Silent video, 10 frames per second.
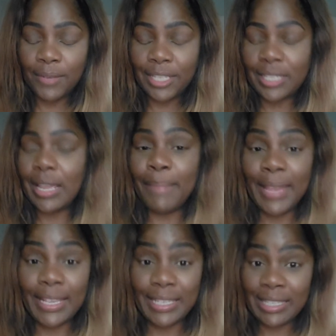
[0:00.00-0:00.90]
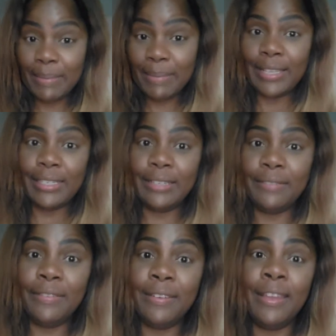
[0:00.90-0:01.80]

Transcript: which is amazingly positive,